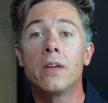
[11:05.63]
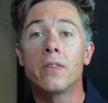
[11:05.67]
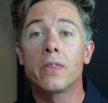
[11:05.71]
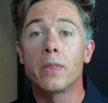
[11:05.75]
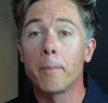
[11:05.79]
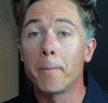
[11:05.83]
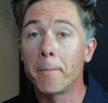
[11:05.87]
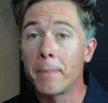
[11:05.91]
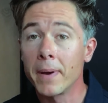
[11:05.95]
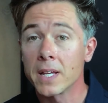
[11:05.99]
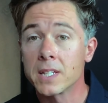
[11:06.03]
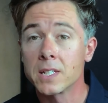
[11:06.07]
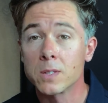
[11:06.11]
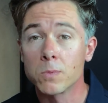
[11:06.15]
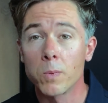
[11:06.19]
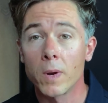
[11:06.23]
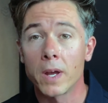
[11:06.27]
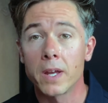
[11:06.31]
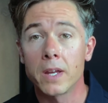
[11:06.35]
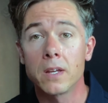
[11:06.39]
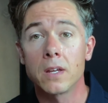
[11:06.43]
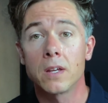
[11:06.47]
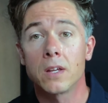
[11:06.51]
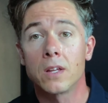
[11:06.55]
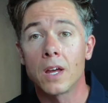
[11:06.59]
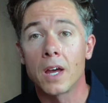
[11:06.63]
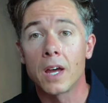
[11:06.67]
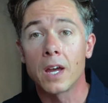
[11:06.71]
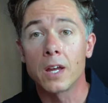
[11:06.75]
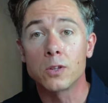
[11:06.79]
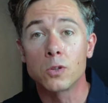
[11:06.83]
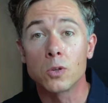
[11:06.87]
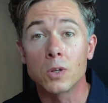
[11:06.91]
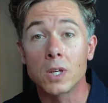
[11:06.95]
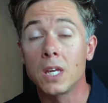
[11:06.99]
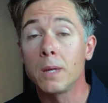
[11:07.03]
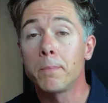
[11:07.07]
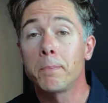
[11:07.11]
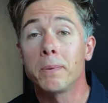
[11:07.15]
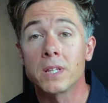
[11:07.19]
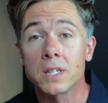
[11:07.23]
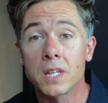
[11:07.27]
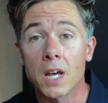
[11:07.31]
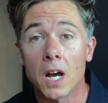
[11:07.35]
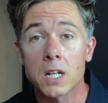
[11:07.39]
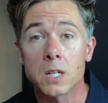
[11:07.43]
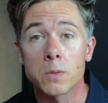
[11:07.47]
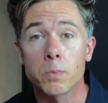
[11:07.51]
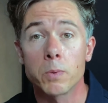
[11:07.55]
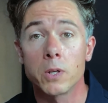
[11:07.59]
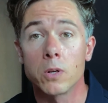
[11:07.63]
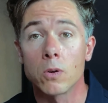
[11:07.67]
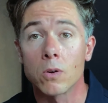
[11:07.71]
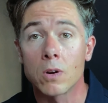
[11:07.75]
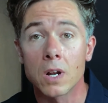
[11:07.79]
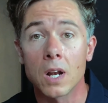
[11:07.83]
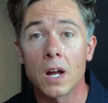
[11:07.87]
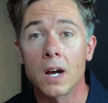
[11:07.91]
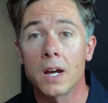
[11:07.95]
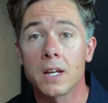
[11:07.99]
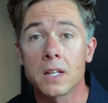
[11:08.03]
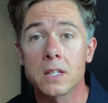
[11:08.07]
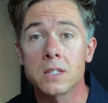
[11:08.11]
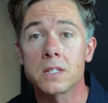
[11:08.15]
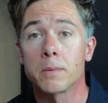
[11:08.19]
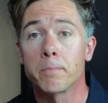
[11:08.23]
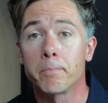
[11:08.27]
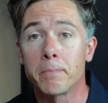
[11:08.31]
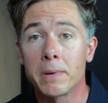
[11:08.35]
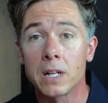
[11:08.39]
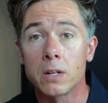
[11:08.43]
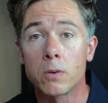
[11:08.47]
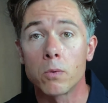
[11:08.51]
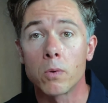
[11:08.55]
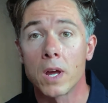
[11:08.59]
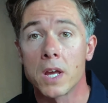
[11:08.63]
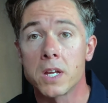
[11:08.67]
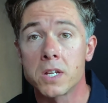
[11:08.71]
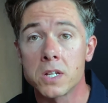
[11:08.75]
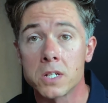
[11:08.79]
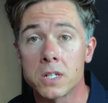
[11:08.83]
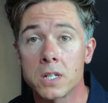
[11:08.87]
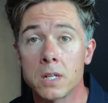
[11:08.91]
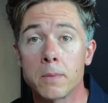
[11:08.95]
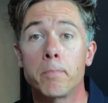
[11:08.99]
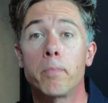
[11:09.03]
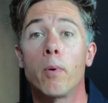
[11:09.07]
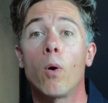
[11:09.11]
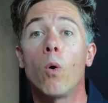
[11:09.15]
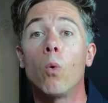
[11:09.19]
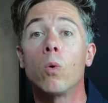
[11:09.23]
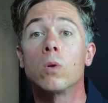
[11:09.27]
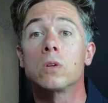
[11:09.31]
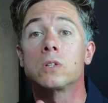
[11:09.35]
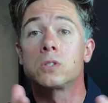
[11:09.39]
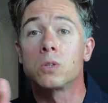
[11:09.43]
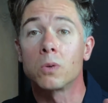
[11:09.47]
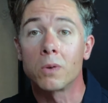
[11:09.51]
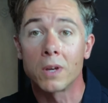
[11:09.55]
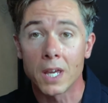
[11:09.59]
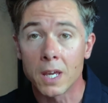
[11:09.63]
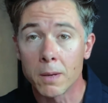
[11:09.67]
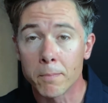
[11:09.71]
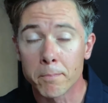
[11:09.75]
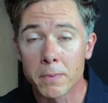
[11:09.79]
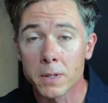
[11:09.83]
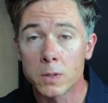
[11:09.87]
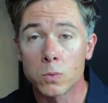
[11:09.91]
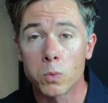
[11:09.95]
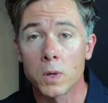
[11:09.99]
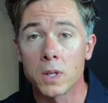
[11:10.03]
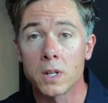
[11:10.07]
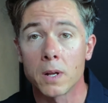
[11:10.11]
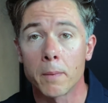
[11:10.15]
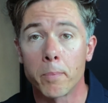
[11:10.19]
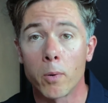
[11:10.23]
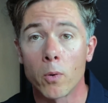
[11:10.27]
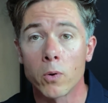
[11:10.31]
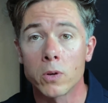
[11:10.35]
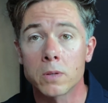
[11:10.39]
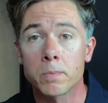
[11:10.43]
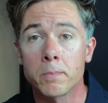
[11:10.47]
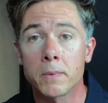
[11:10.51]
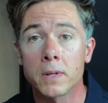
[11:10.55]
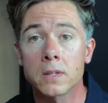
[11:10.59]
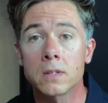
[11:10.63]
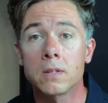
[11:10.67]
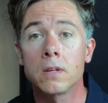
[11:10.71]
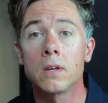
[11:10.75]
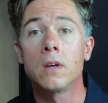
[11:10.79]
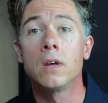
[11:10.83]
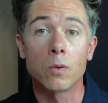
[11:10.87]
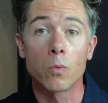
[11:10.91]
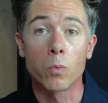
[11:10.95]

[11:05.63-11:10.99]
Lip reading: the best way to keep in touch with your clients and build a relationship also in between appointment.